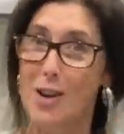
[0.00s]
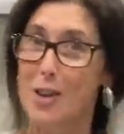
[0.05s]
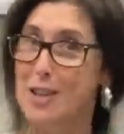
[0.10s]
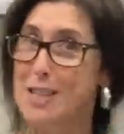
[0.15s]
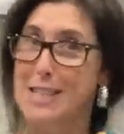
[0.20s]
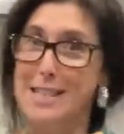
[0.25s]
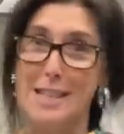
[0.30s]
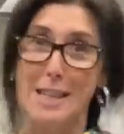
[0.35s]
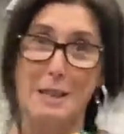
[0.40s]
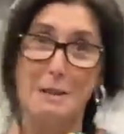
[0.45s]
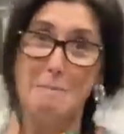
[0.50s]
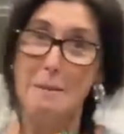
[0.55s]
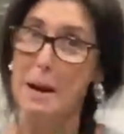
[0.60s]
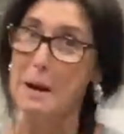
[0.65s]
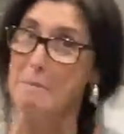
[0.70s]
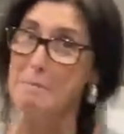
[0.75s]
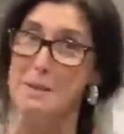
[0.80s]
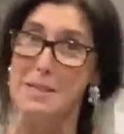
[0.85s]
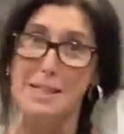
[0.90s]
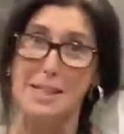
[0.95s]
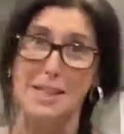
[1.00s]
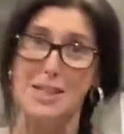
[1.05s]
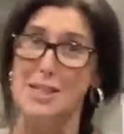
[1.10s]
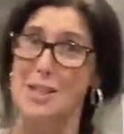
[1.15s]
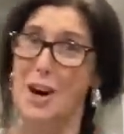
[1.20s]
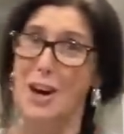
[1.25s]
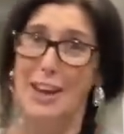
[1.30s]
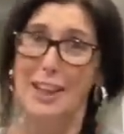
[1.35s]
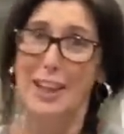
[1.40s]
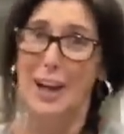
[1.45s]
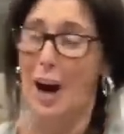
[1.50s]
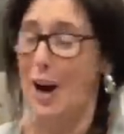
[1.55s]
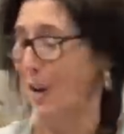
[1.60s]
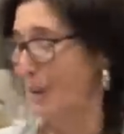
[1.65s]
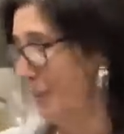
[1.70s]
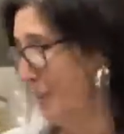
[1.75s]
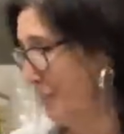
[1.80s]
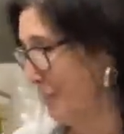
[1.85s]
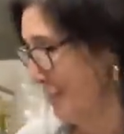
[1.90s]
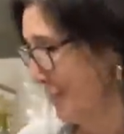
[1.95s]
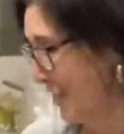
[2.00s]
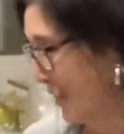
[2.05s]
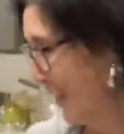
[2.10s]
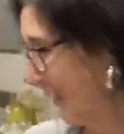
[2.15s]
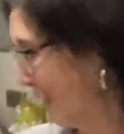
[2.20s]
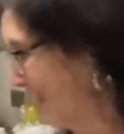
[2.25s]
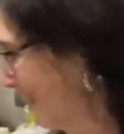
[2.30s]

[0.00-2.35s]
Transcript: Honestly, the amount of biscuits I go through.